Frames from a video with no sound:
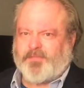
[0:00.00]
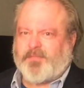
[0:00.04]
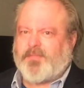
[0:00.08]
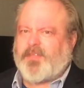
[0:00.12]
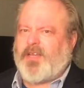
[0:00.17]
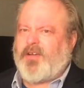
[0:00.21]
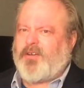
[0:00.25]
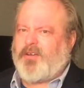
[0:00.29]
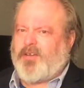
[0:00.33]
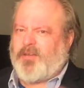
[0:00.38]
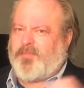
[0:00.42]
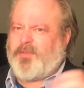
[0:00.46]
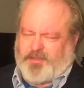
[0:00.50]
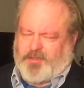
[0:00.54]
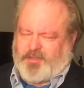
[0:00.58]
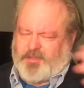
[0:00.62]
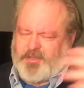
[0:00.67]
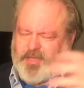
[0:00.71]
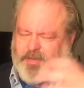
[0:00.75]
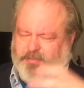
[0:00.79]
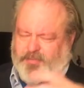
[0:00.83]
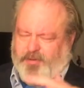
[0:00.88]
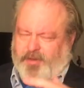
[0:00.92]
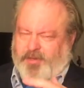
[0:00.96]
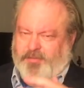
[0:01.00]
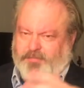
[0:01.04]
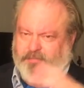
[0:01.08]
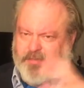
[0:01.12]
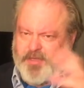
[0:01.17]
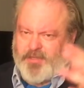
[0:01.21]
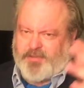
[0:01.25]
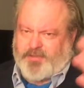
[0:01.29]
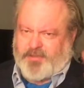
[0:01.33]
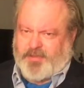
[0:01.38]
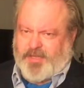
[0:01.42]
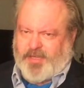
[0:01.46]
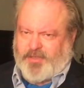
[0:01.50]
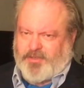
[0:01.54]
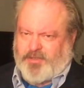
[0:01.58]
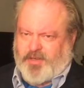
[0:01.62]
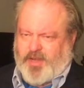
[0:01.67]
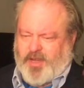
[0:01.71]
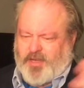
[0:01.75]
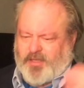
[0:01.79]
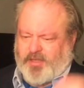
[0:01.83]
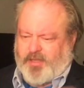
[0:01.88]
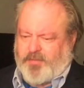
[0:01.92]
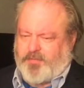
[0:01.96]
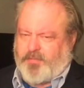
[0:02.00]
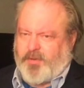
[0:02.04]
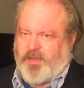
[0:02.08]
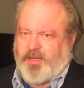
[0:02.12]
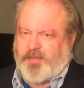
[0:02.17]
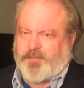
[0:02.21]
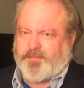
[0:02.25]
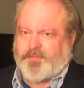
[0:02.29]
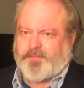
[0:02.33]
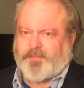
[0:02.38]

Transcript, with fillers: Now, it could be separate, mint and chocolate, but